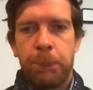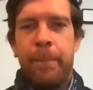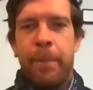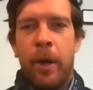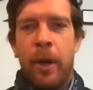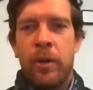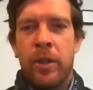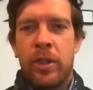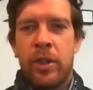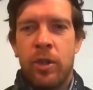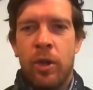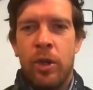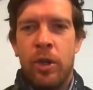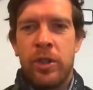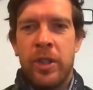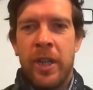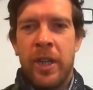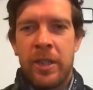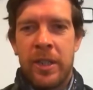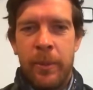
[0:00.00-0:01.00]
like Boris
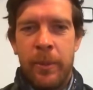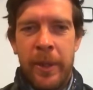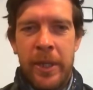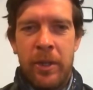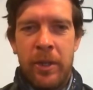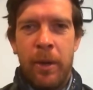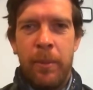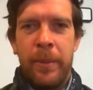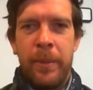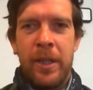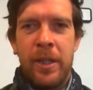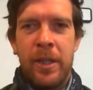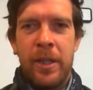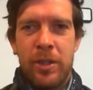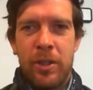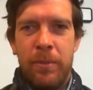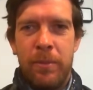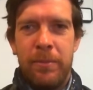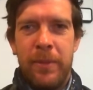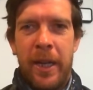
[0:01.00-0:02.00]
George, actually, when you're
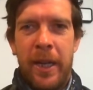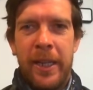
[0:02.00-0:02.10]
opening up,